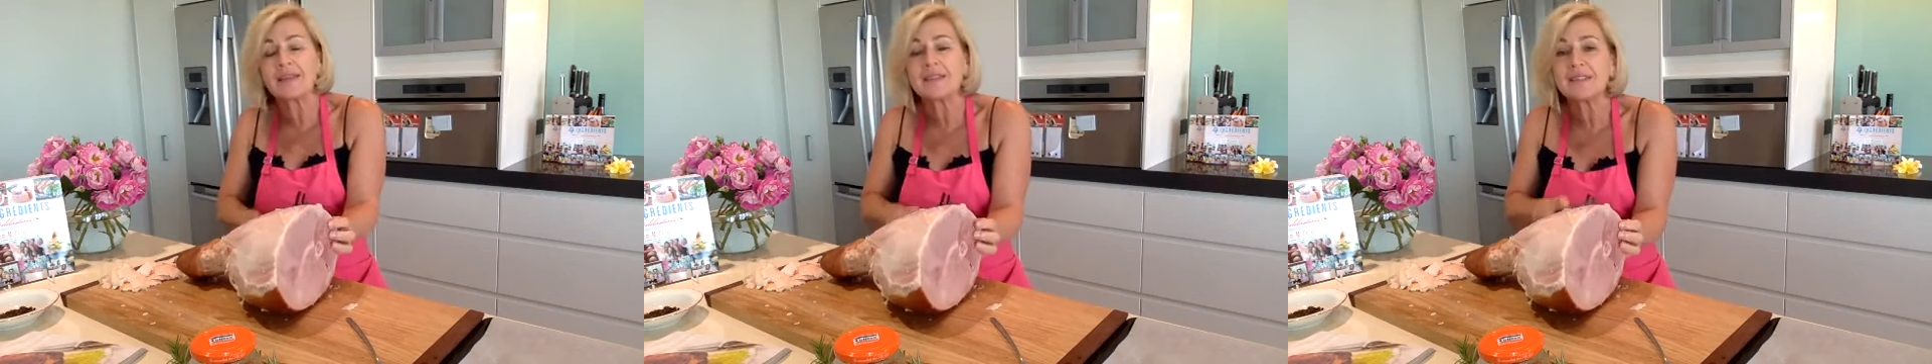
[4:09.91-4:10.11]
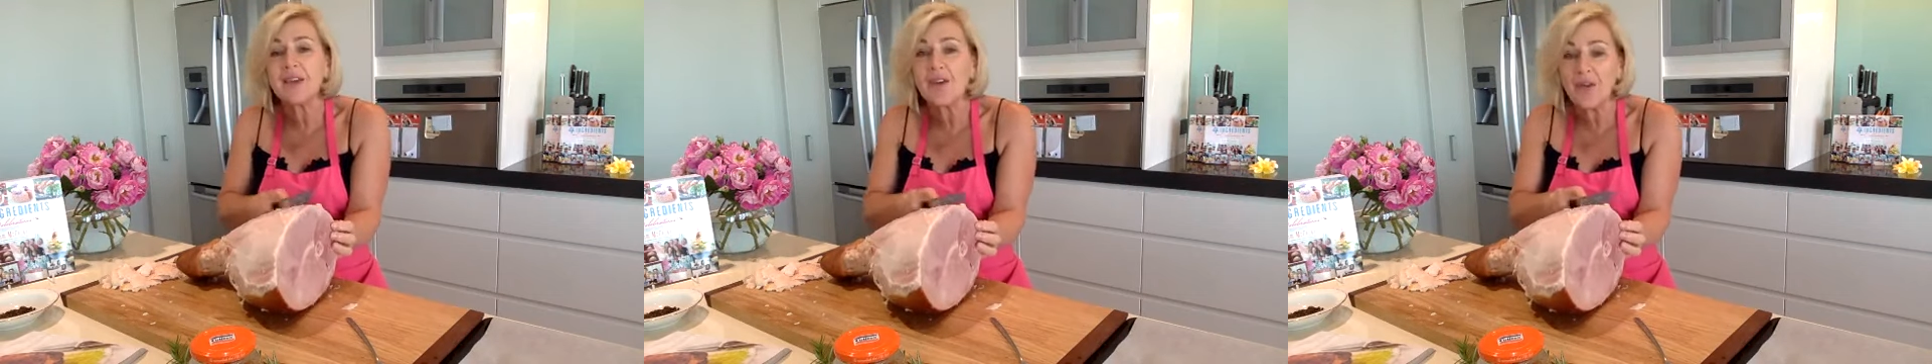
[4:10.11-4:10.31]

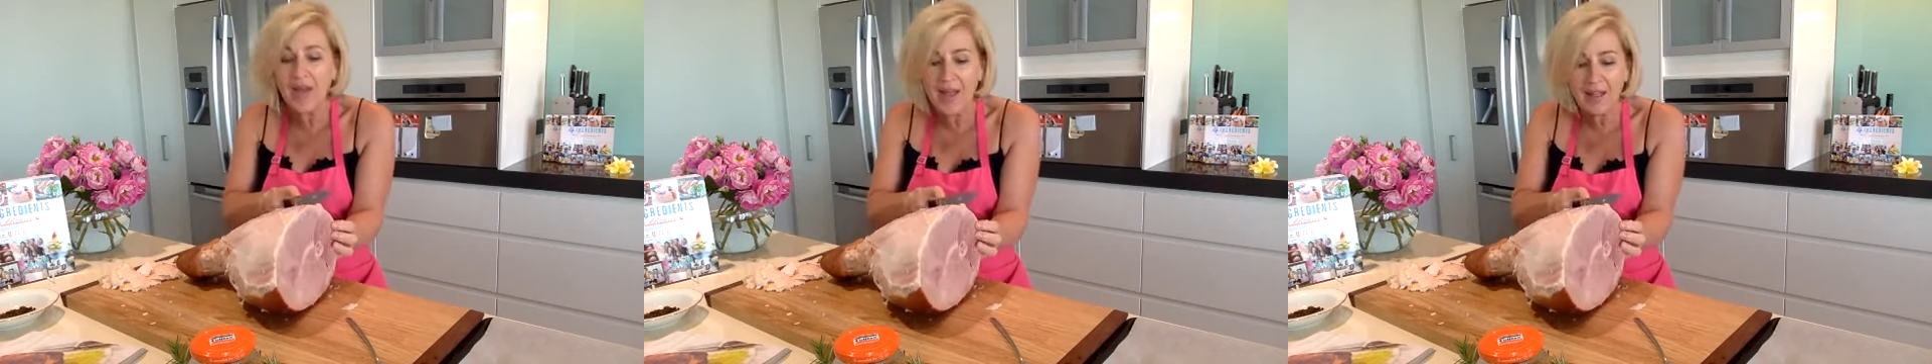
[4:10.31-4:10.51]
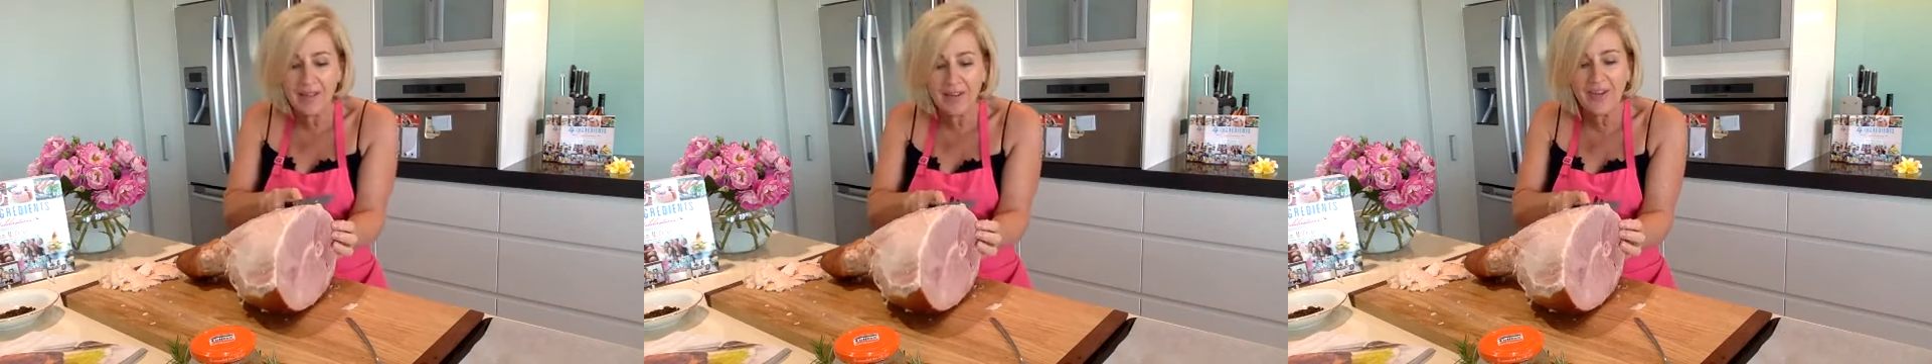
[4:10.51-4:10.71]
So
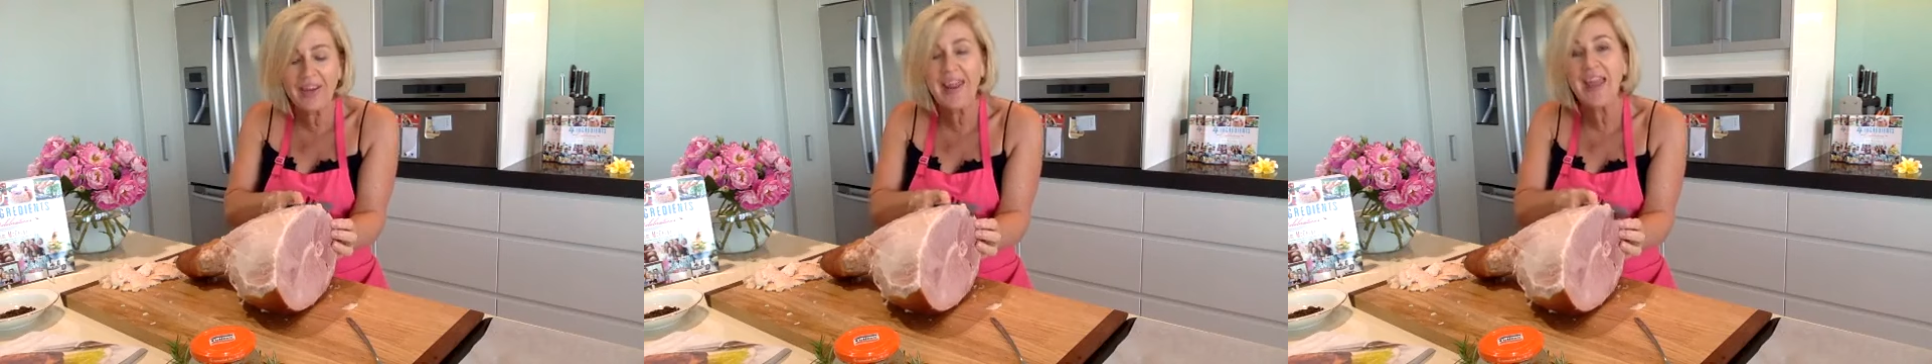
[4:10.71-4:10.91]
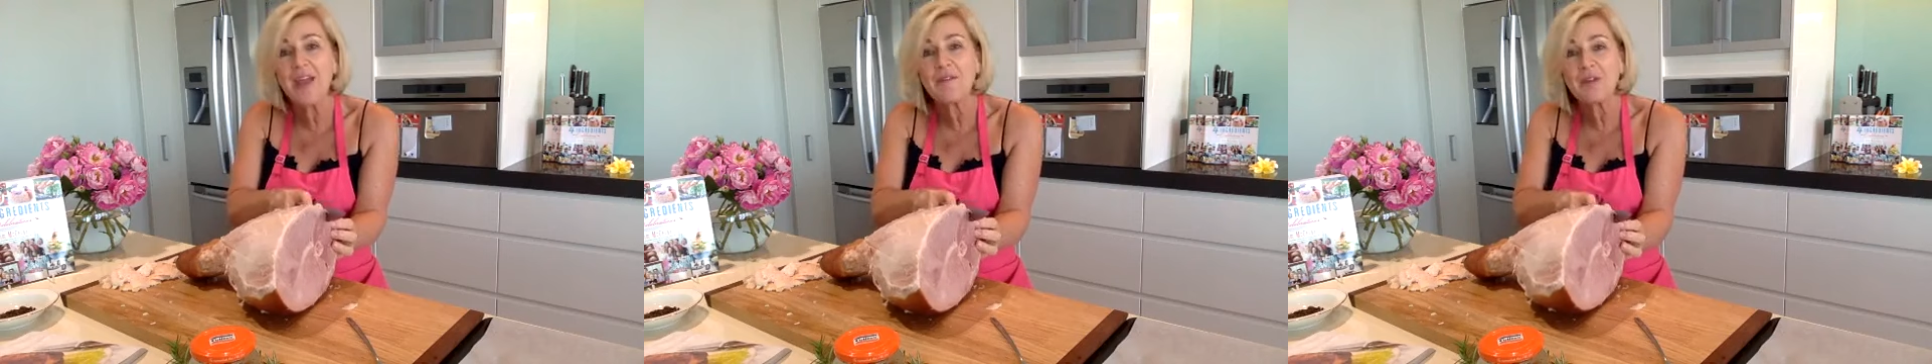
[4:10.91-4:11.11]
hello
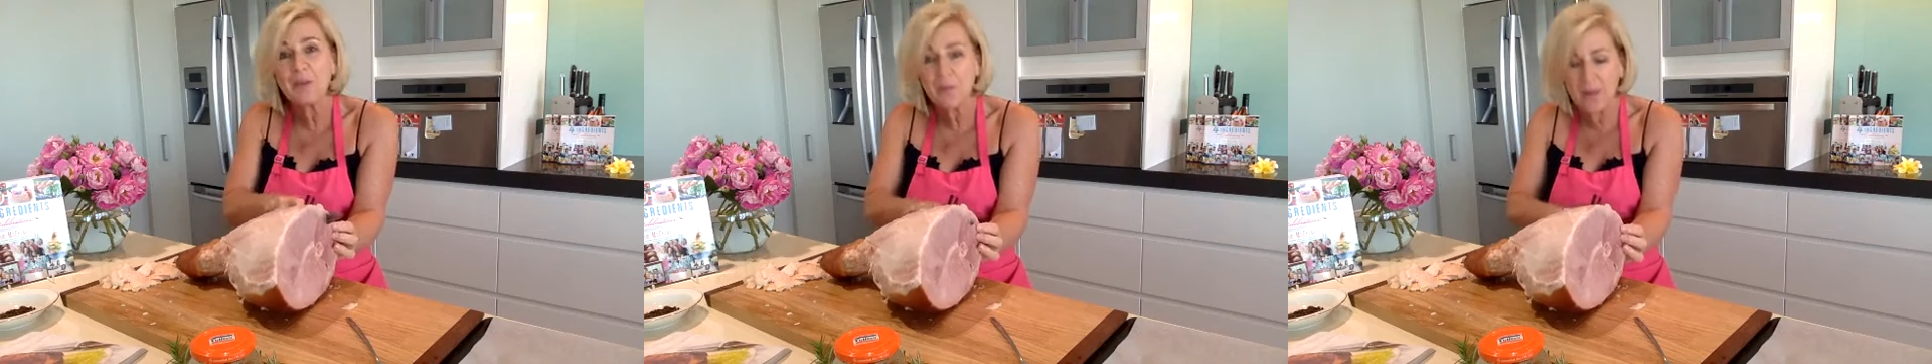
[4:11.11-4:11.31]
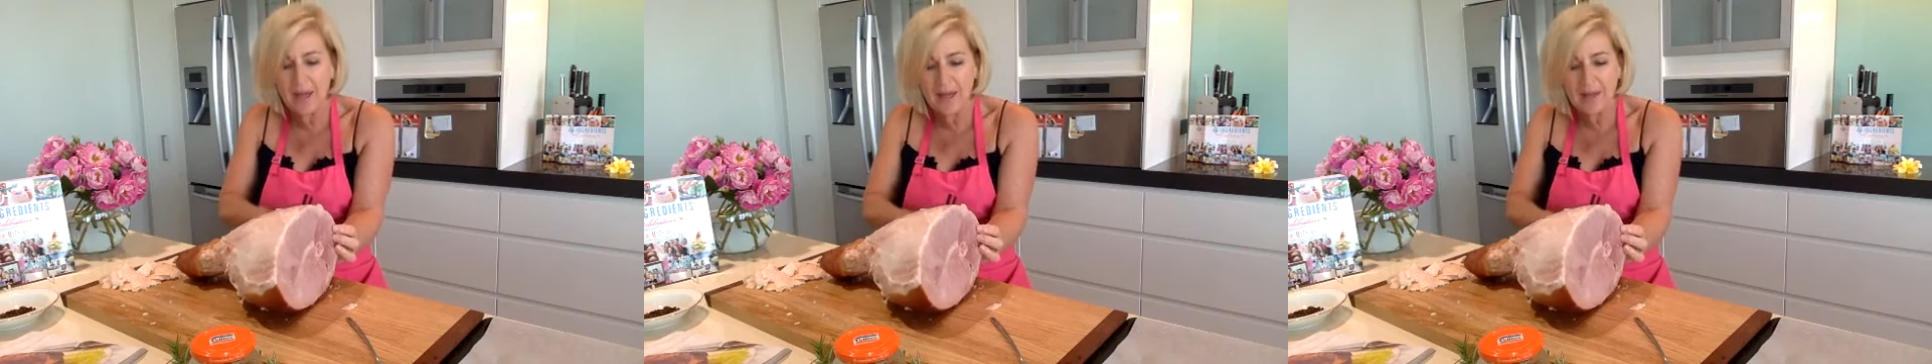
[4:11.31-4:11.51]
to
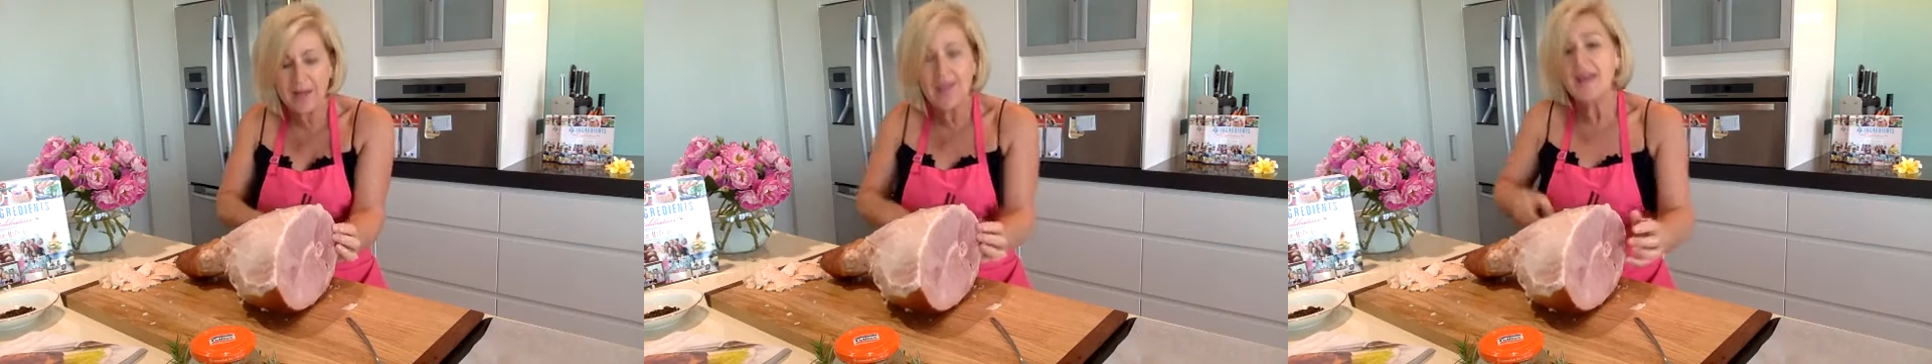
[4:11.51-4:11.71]
everyone.